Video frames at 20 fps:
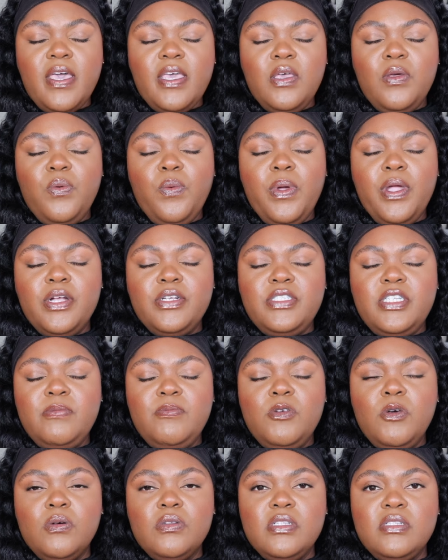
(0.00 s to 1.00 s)
can wear
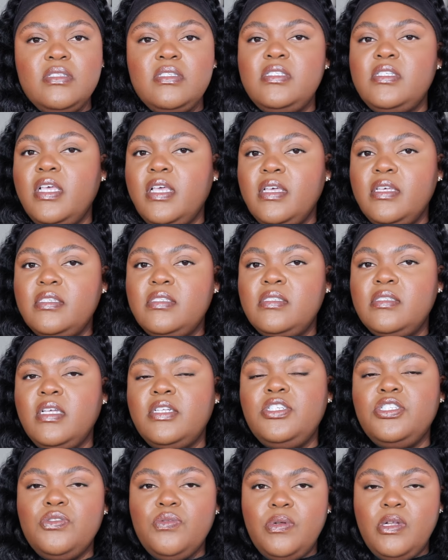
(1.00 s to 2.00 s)
Deep Golden 6. I
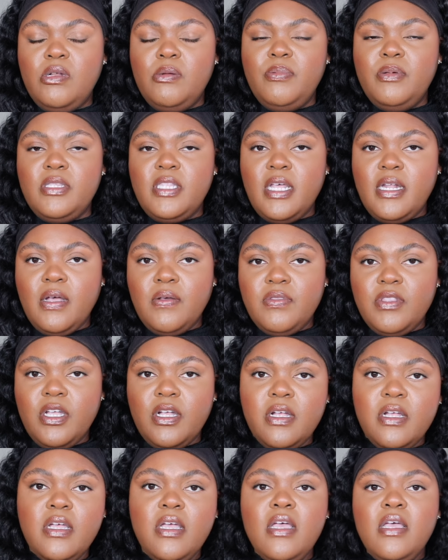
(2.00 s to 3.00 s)
just wanted to put that out there.